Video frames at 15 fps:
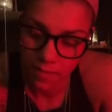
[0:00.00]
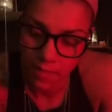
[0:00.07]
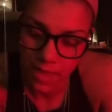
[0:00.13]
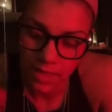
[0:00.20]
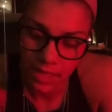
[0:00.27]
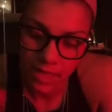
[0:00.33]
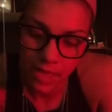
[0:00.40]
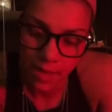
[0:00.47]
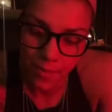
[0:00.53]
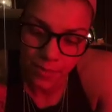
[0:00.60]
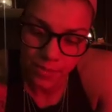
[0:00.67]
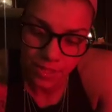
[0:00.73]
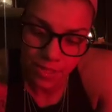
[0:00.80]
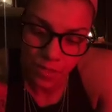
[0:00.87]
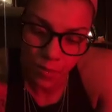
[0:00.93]
Many
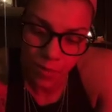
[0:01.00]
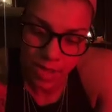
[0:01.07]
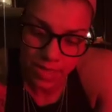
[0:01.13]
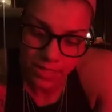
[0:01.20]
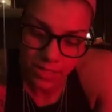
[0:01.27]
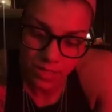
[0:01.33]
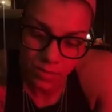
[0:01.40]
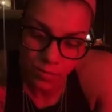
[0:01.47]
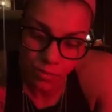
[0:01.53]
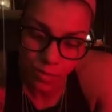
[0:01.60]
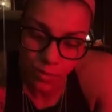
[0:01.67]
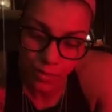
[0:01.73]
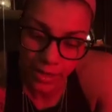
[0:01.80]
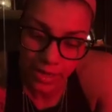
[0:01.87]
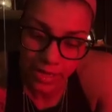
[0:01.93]
couples in the West
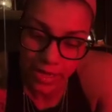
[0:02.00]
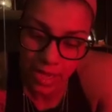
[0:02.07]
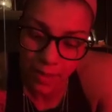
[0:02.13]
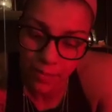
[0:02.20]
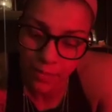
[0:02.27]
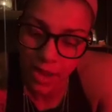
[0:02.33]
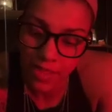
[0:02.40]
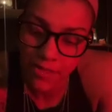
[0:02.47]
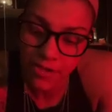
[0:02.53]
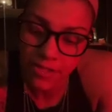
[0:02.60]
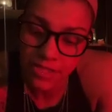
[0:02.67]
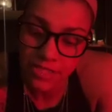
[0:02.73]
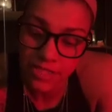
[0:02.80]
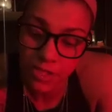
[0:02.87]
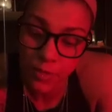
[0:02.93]
will break up rather
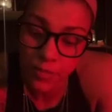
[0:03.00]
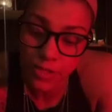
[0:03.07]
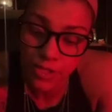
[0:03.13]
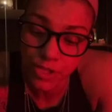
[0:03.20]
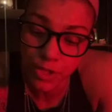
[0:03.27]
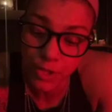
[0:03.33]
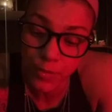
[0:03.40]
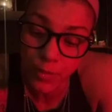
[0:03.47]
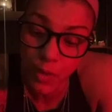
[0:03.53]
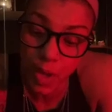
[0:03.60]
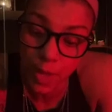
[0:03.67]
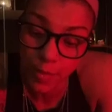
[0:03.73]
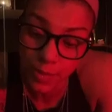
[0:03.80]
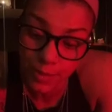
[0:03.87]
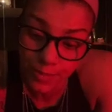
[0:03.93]
than deal with certain
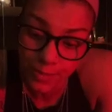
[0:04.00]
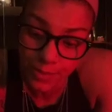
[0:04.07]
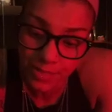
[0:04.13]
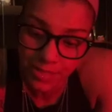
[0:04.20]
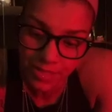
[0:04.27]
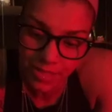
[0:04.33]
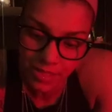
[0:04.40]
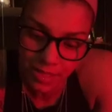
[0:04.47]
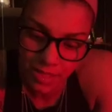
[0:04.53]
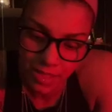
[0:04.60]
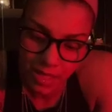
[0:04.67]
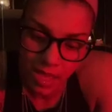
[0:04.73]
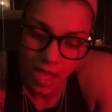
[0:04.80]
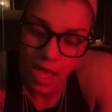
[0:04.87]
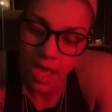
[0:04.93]
problems.
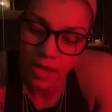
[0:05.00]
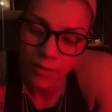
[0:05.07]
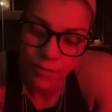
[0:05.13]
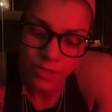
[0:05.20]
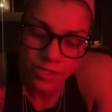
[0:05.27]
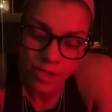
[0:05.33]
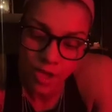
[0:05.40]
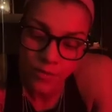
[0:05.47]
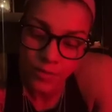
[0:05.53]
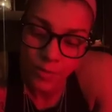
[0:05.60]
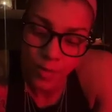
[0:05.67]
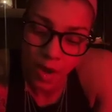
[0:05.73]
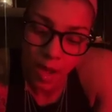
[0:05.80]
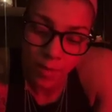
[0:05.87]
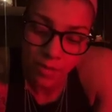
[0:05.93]

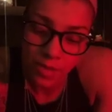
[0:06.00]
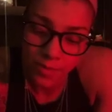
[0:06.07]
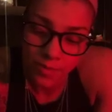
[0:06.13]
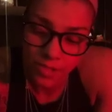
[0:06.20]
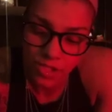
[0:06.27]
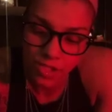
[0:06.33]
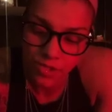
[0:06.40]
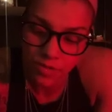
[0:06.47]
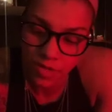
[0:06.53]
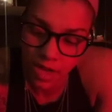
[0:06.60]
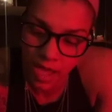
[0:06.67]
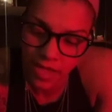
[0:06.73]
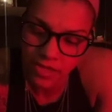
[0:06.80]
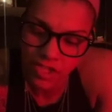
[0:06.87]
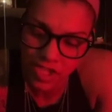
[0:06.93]
Unresolved problems do
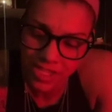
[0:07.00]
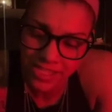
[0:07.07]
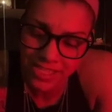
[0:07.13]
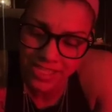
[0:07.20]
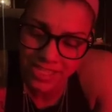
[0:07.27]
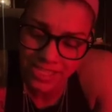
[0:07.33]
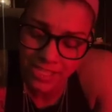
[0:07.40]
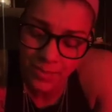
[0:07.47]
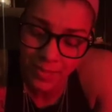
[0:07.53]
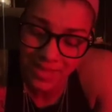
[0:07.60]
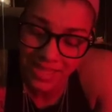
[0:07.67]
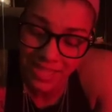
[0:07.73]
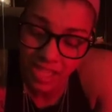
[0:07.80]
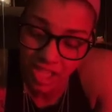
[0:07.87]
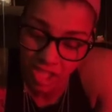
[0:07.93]
not just
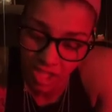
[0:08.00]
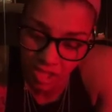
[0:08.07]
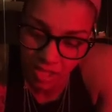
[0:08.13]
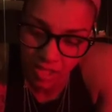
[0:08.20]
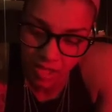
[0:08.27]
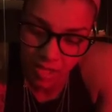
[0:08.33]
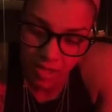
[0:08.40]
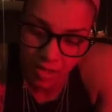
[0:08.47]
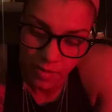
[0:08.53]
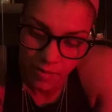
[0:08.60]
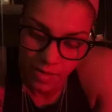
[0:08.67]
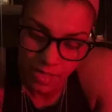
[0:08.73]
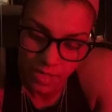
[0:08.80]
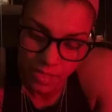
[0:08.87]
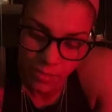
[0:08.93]
disappear
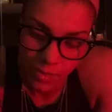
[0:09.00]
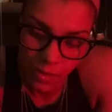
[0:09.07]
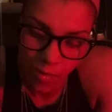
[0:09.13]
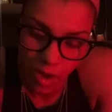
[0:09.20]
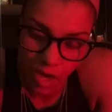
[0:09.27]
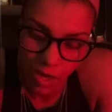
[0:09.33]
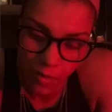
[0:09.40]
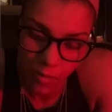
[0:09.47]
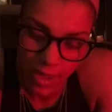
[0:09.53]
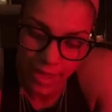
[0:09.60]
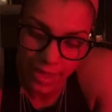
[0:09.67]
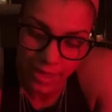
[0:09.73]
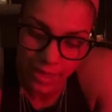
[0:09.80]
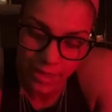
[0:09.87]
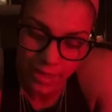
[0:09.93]
because we walk
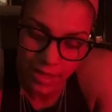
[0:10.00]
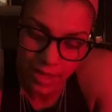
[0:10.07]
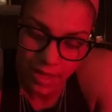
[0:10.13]
away.